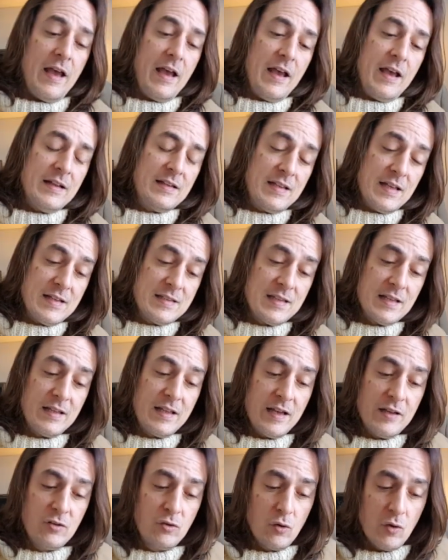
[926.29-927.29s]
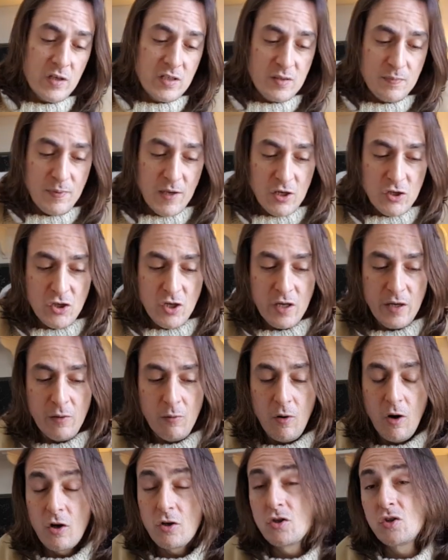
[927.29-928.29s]
It is a day to especially
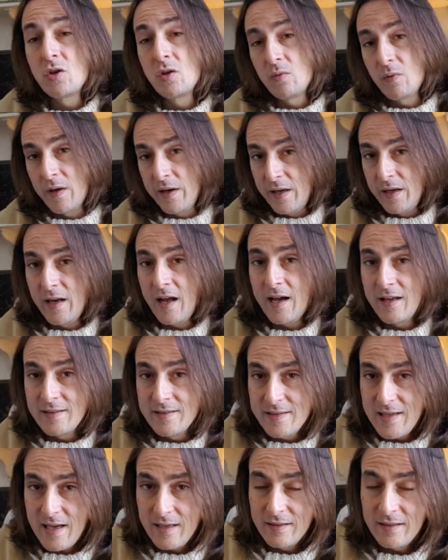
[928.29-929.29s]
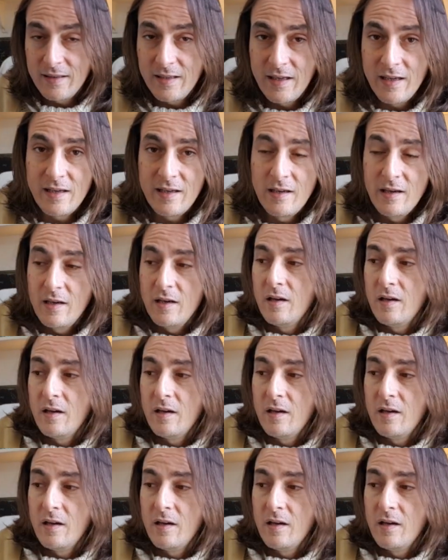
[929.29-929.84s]
watch, the 29th Saturday,